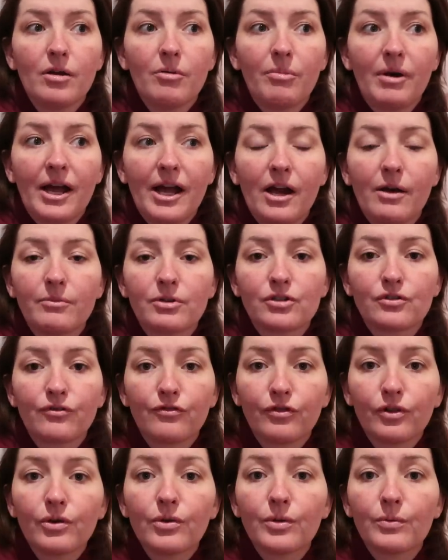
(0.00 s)
by how much
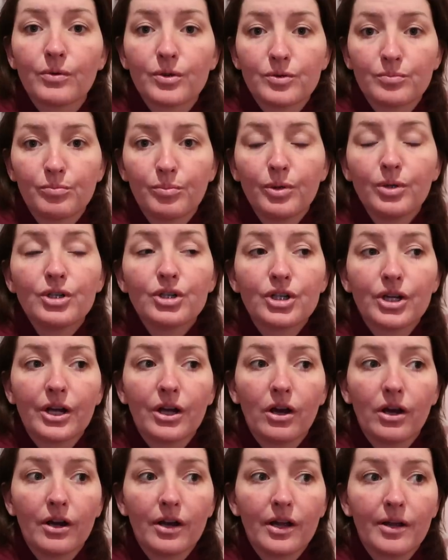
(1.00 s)
fluid was
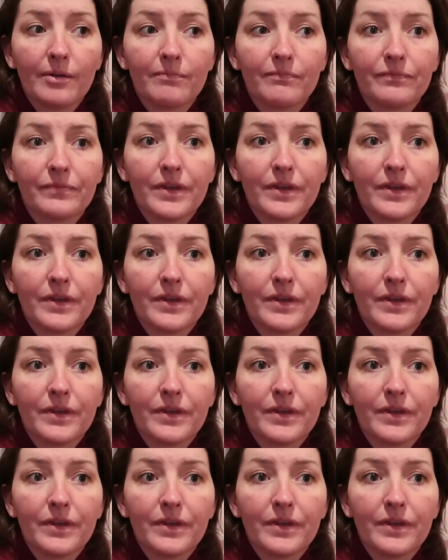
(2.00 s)
pushing on it.